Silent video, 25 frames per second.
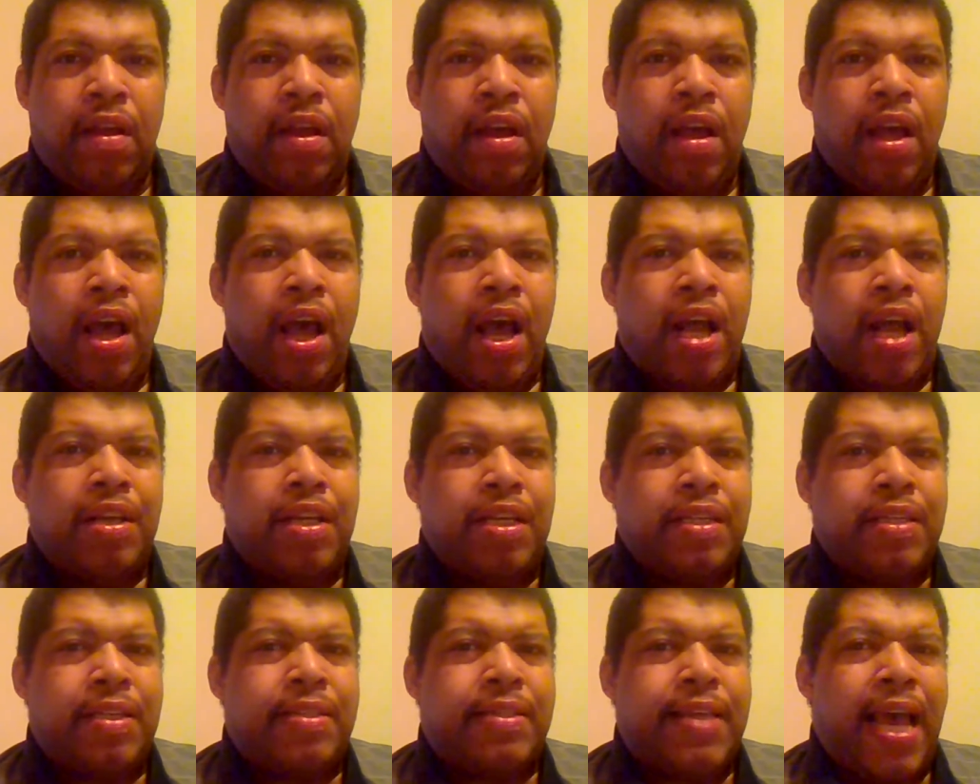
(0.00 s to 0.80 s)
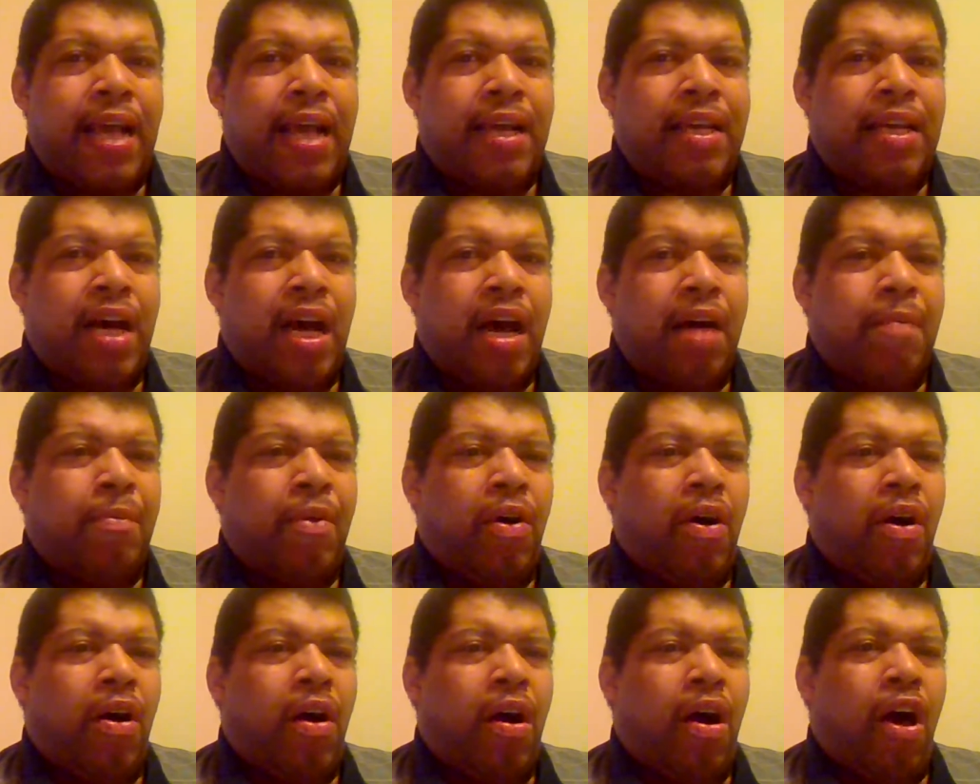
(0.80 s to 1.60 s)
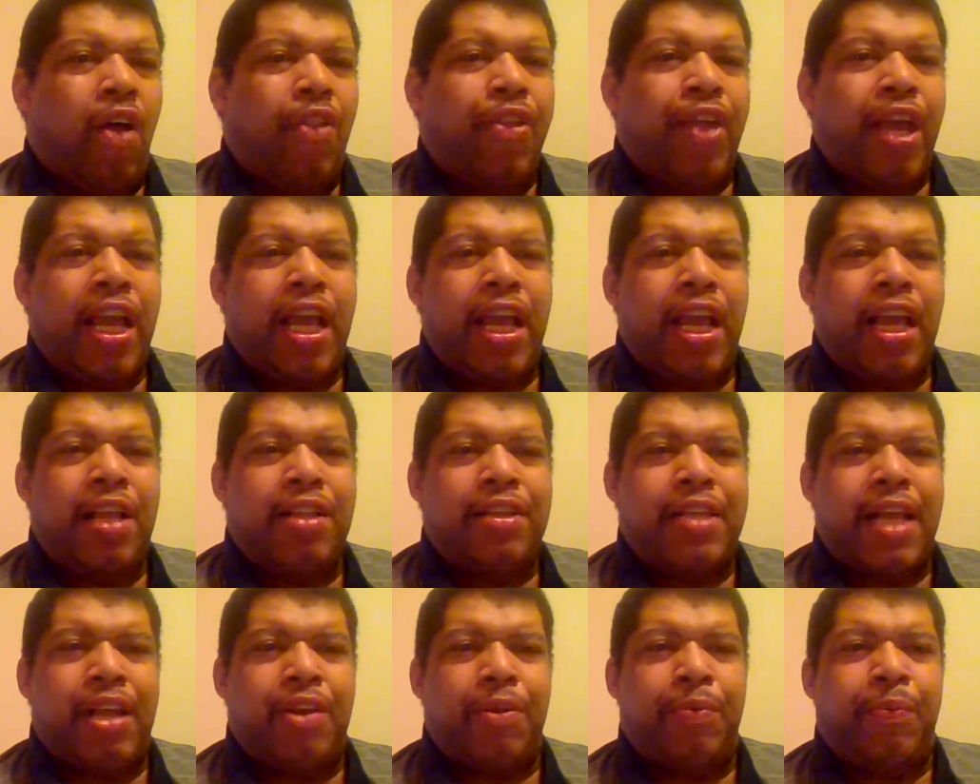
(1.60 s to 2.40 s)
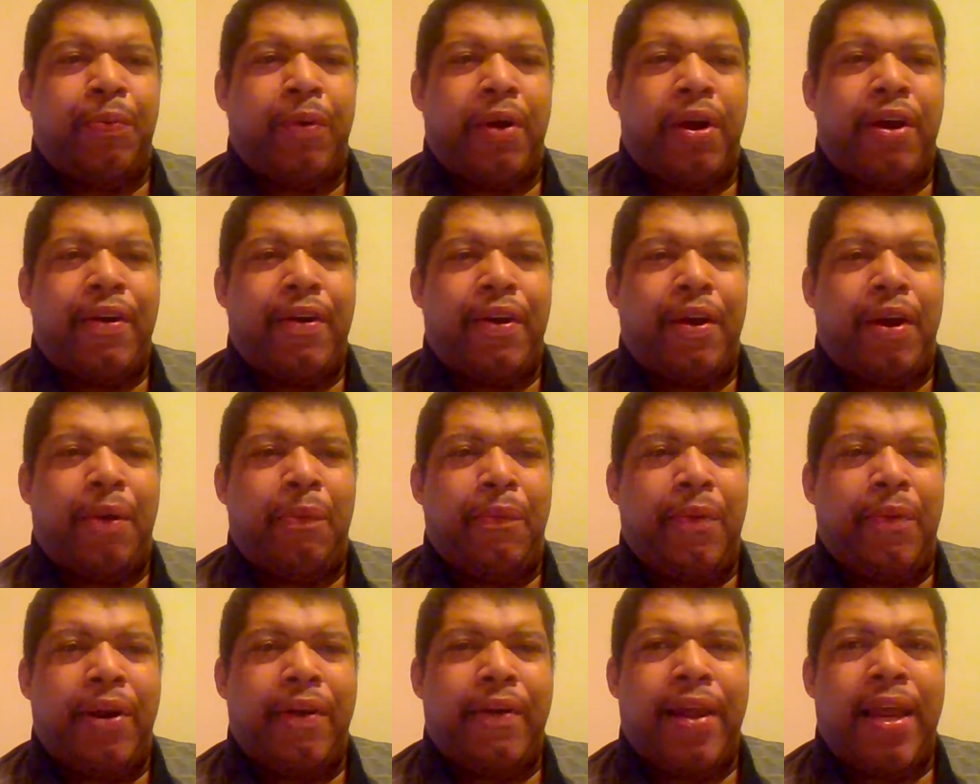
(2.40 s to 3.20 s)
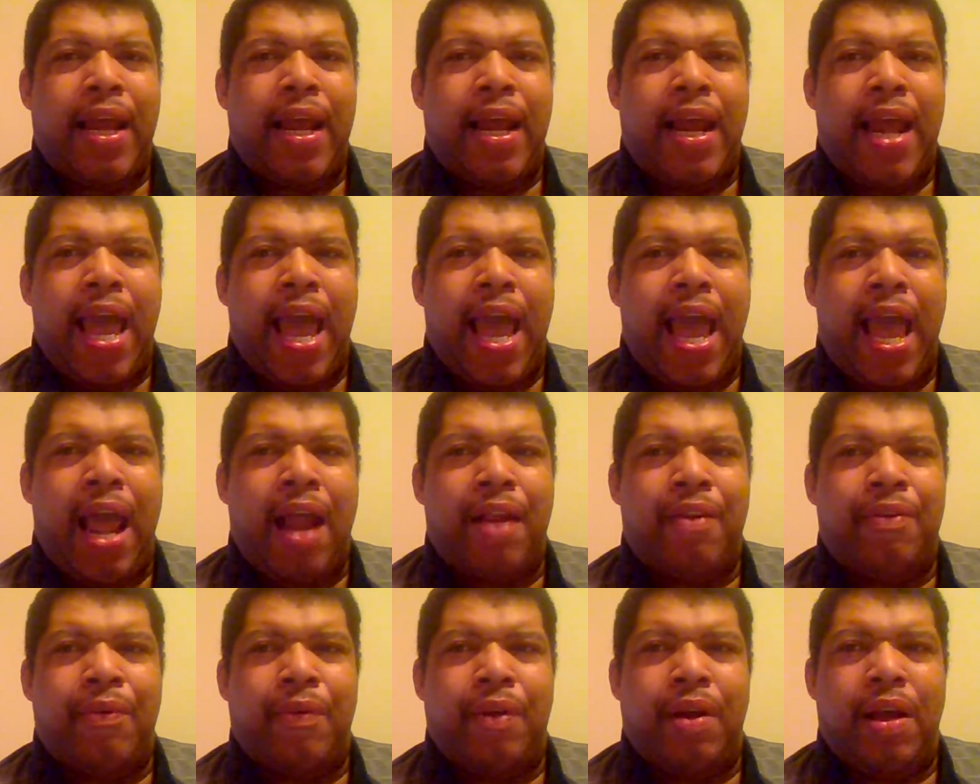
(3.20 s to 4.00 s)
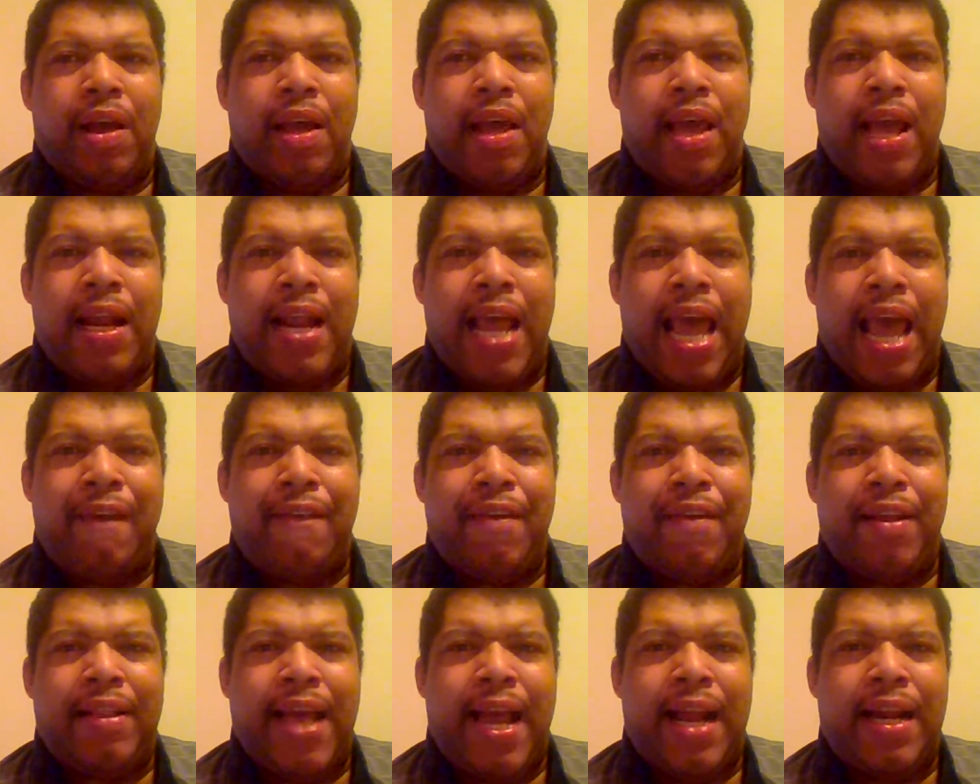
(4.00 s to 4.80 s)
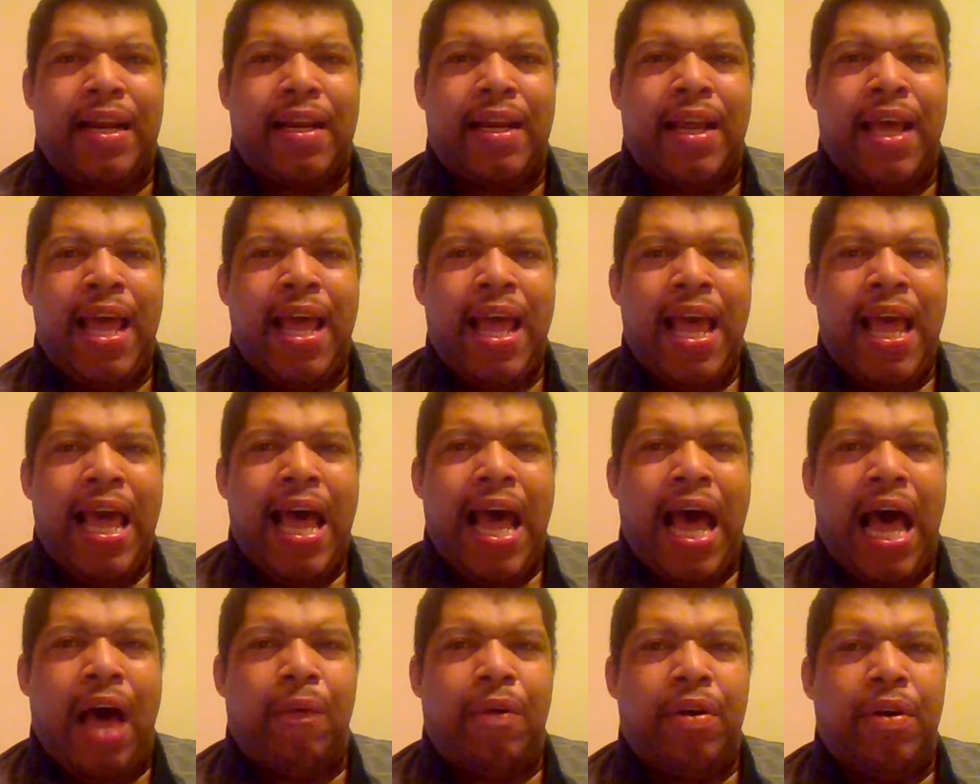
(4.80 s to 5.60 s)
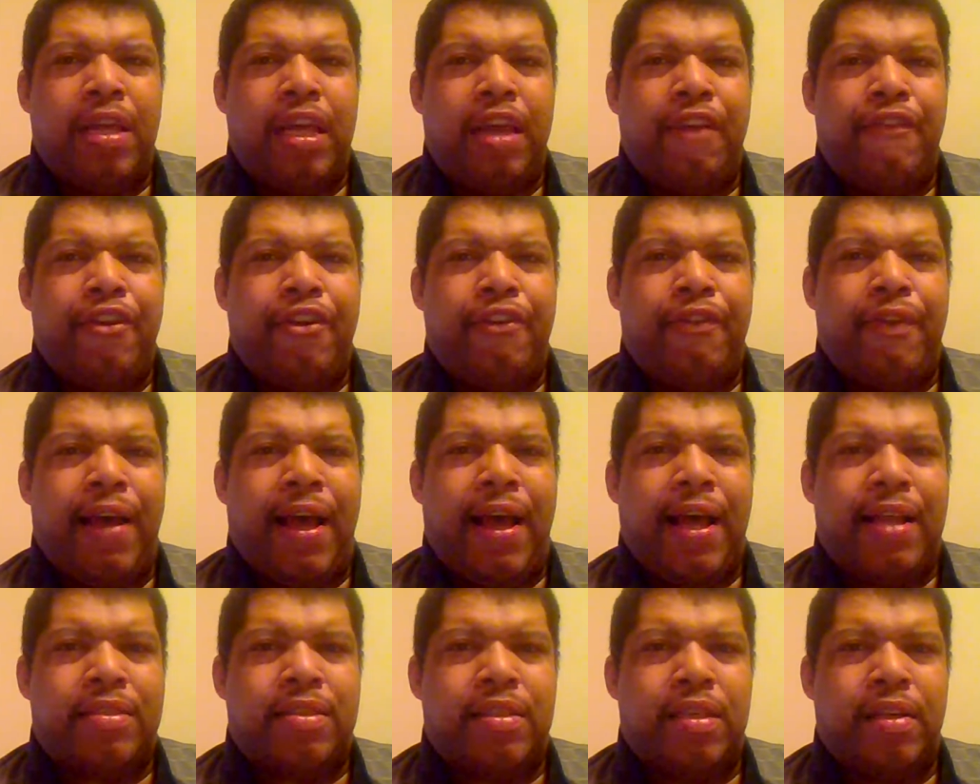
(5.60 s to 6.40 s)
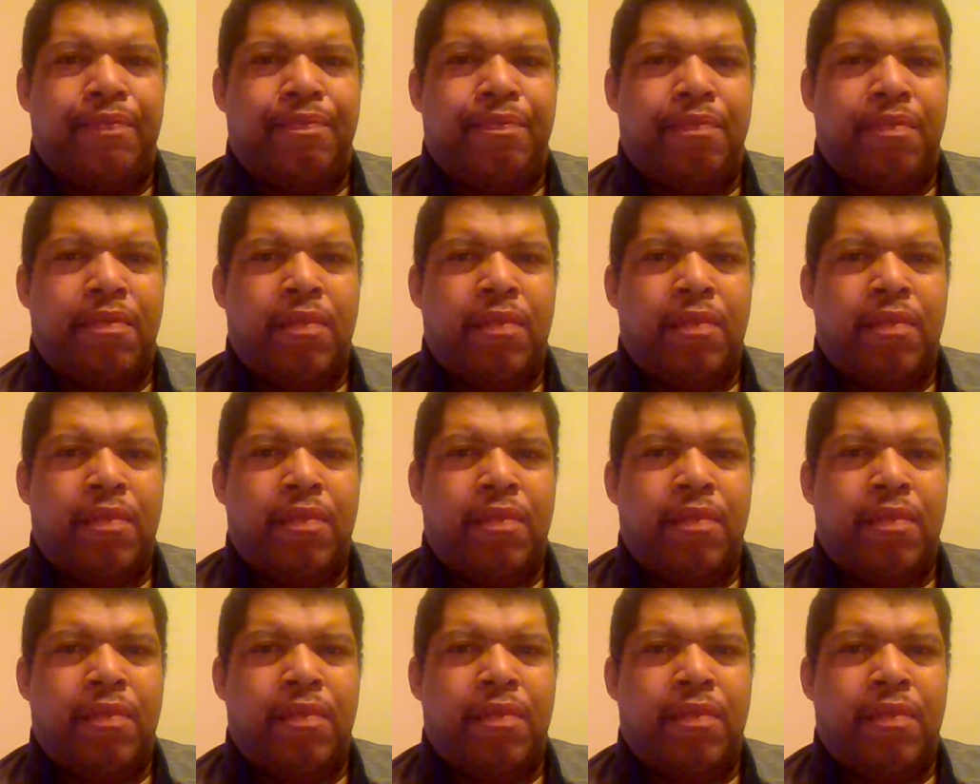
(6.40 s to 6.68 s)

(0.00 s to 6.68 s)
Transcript: Jesus said, come, all these that are weary and heavy laden, I will give you rest.